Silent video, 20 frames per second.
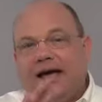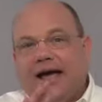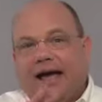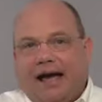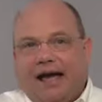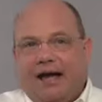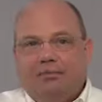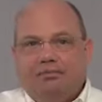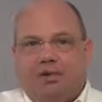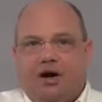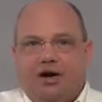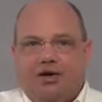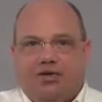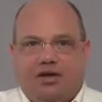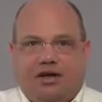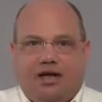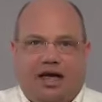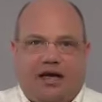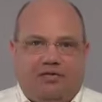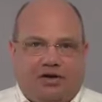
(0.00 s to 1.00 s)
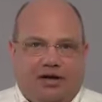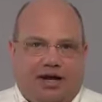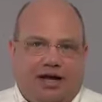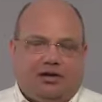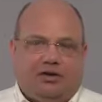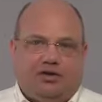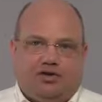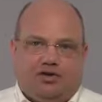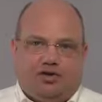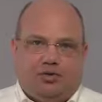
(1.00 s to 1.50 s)
Aunt Martha gave a
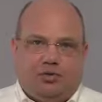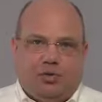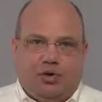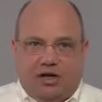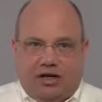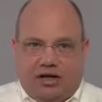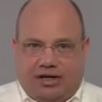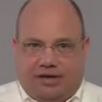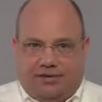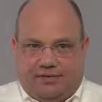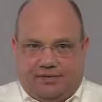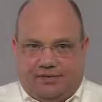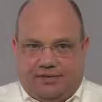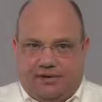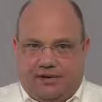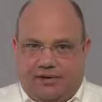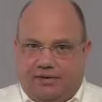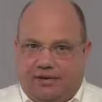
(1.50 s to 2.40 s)
necklace to her niece.